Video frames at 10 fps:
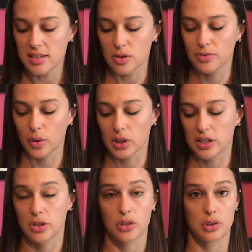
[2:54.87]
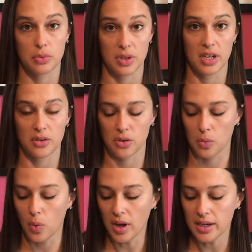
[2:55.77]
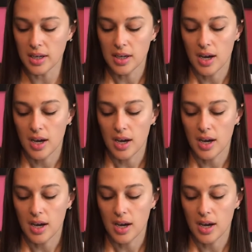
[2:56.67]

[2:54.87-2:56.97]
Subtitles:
so 400 to 301,